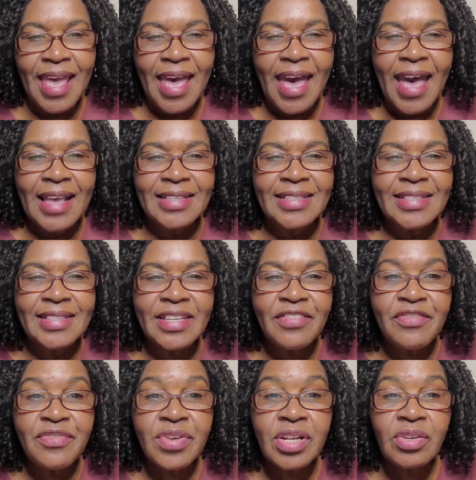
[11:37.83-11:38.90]
As
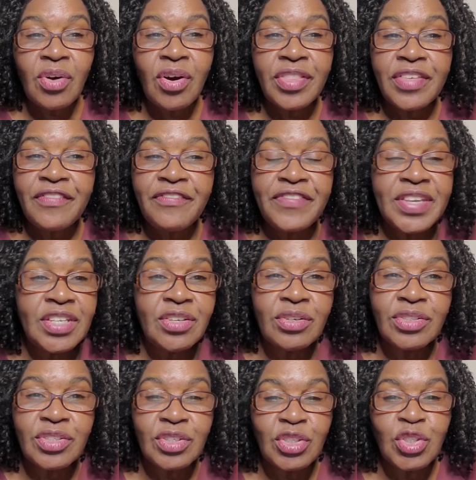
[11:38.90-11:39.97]
several other
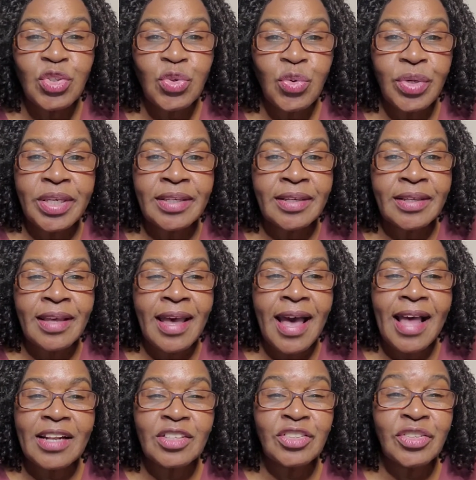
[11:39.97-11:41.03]
videos showing
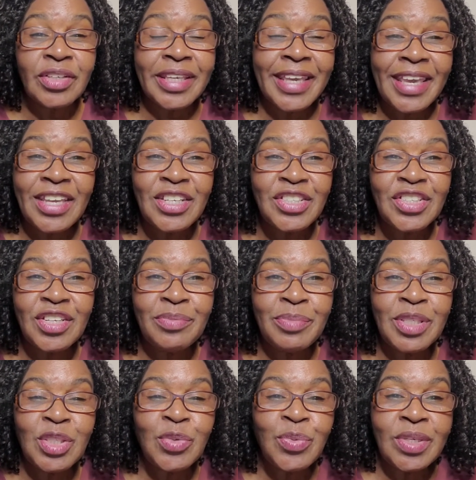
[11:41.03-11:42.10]
altercation
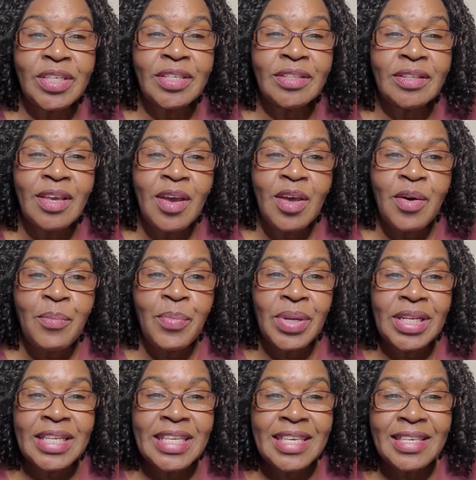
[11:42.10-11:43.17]
between
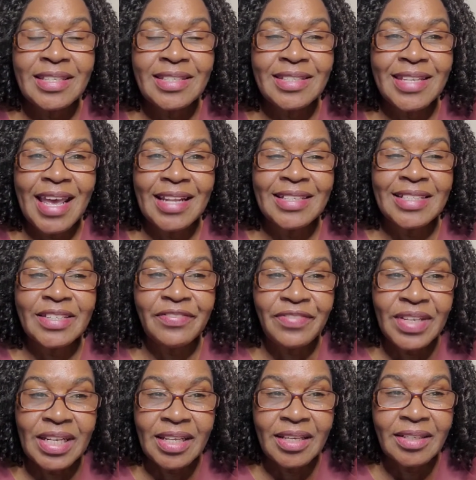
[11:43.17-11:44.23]
police and
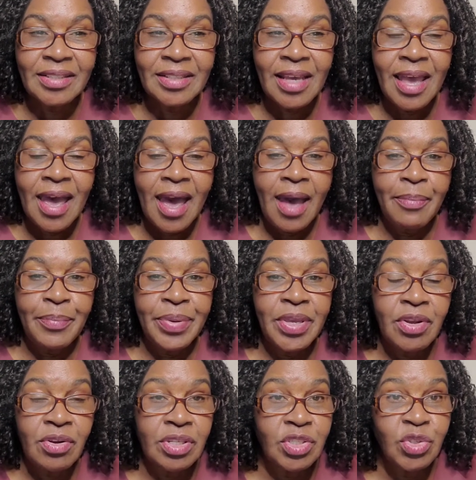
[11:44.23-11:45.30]
civilian appear
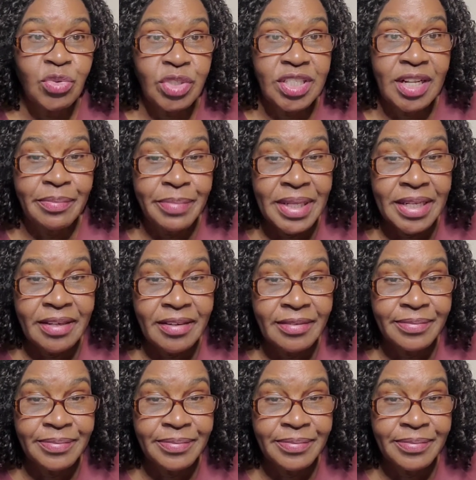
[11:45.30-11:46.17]
on social media,